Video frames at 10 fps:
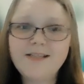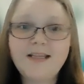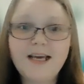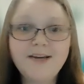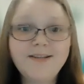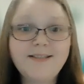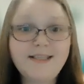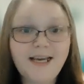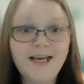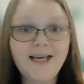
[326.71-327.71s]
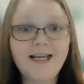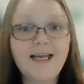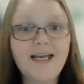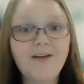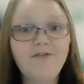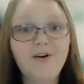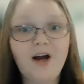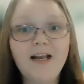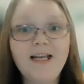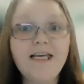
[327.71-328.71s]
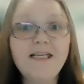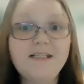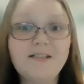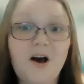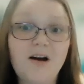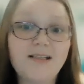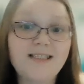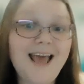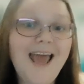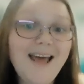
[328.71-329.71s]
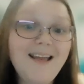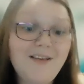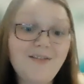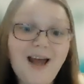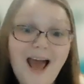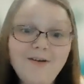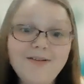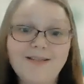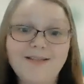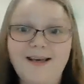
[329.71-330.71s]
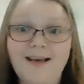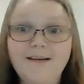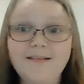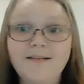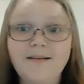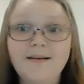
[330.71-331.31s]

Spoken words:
that they could sing and he had forgotten his songs and even how to sing.